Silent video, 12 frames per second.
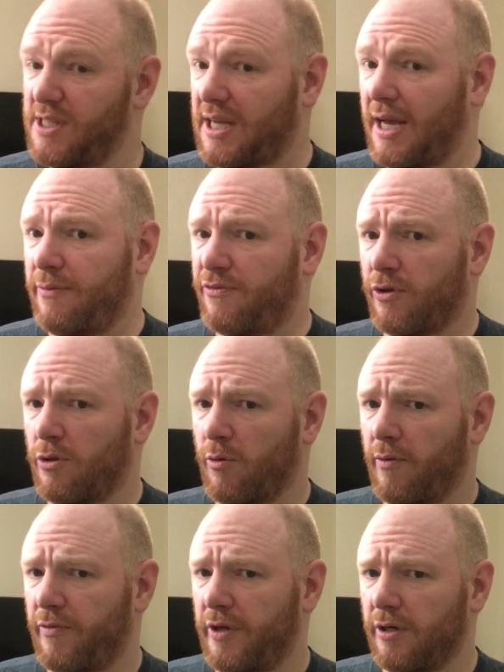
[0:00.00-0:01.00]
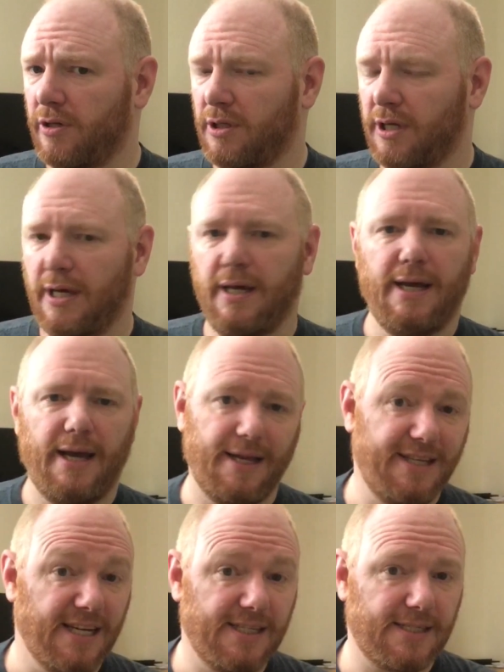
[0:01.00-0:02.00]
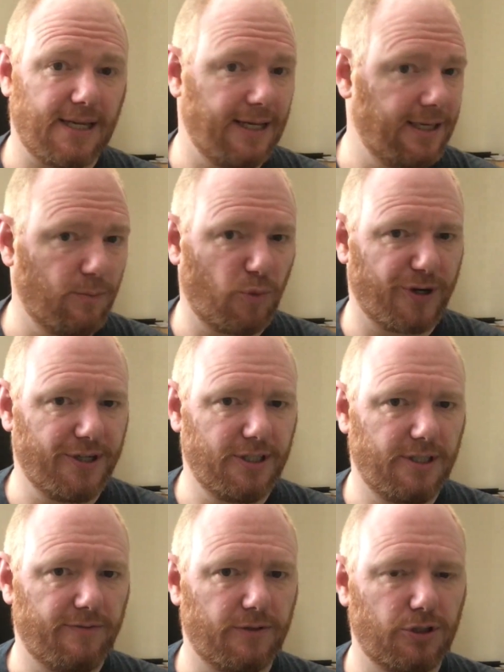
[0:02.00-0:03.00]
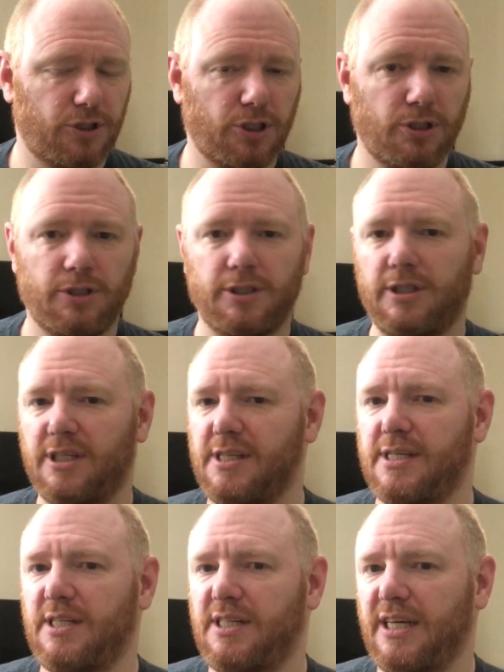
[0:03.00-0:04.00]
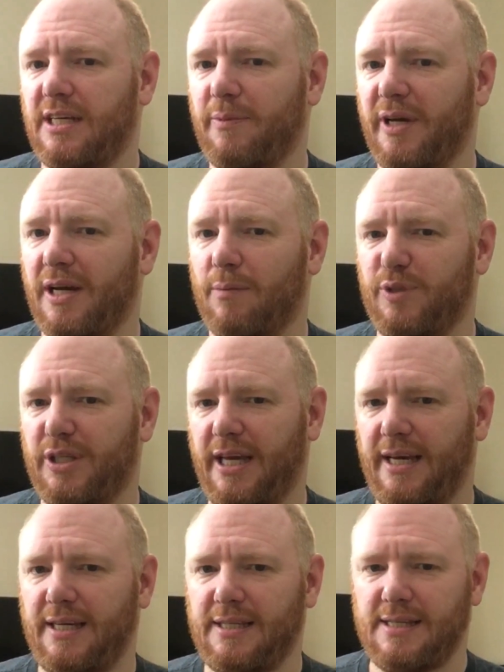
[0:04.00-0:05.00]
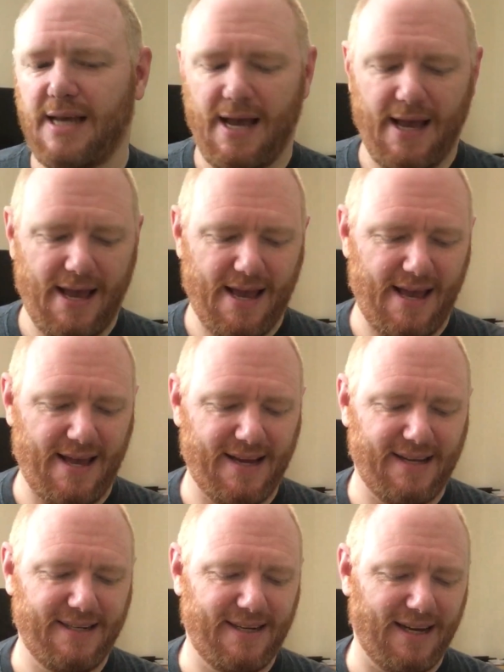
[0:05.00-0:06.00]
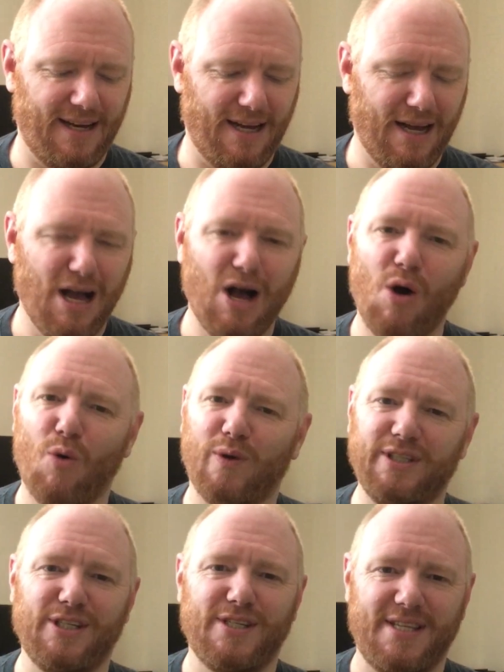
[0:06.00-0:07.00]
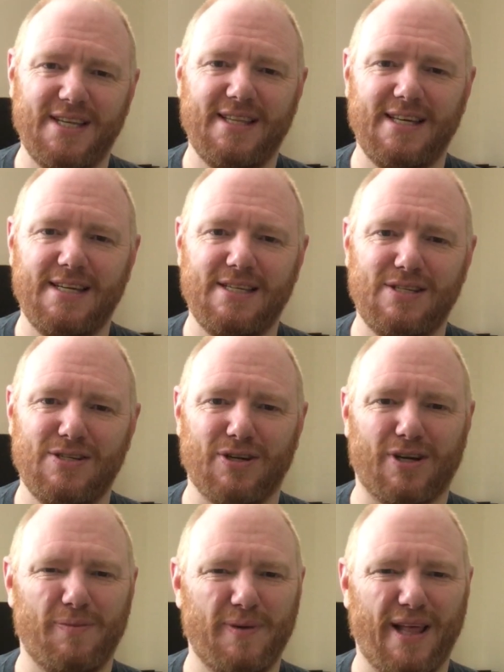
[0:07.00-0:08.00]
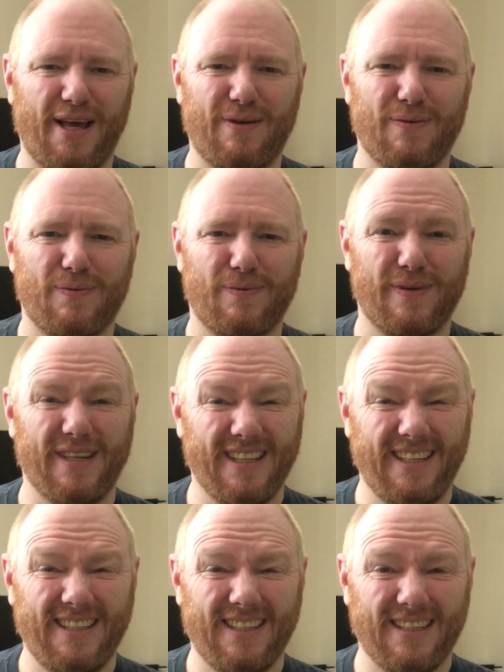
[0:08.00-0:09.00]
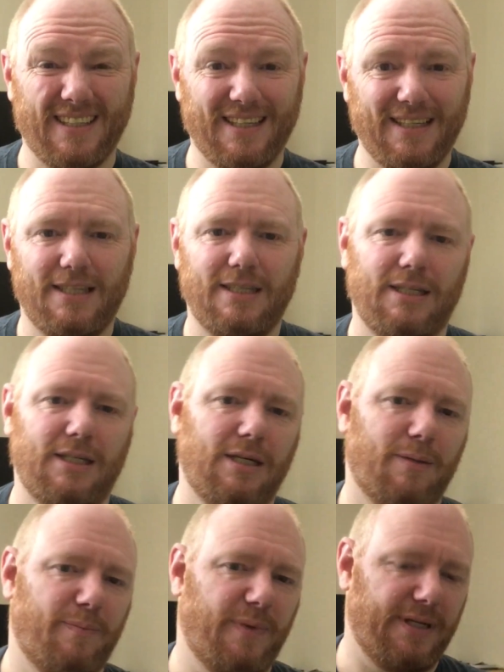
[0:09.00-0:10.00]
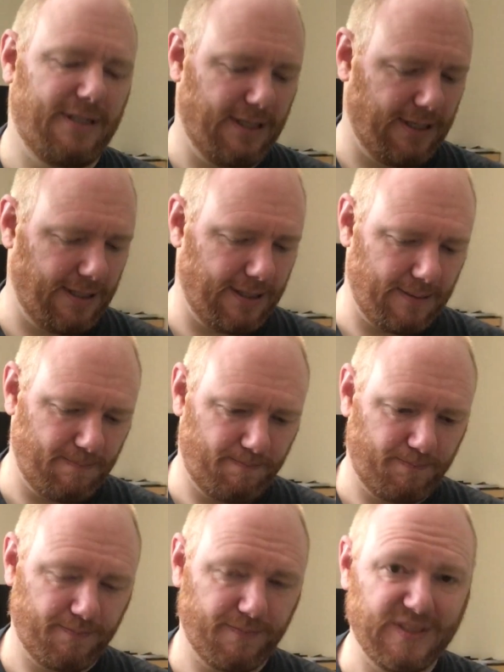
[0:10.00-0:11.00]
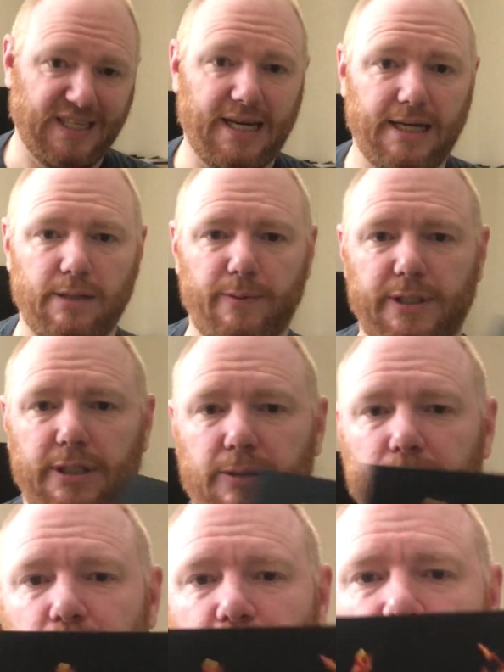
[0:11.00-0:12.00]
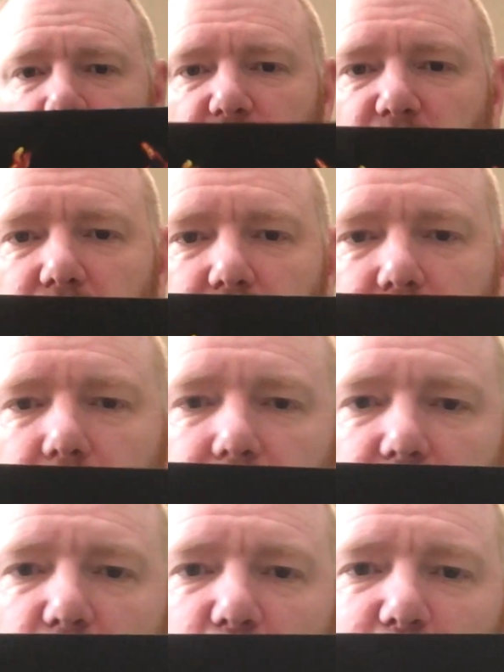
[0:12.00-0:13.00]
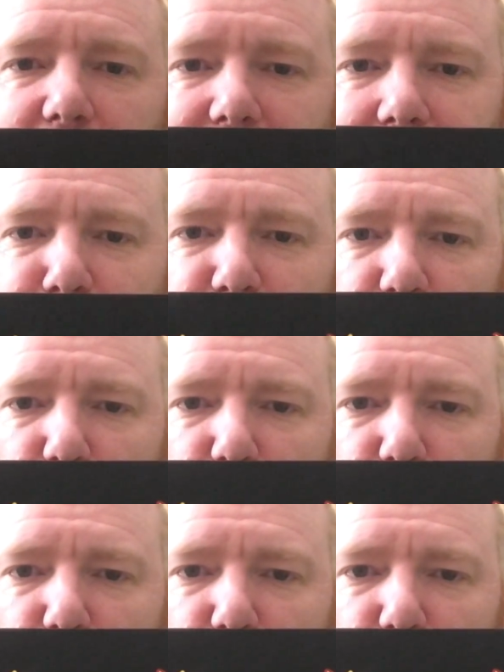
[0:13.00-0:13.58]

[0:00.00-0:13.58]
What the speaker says: time for the reveal. And yes, I am wearing a different shirt. This did take me a couple days. And when you see this, you're gonna be like, really? But yeah, here we go. So this is what I came up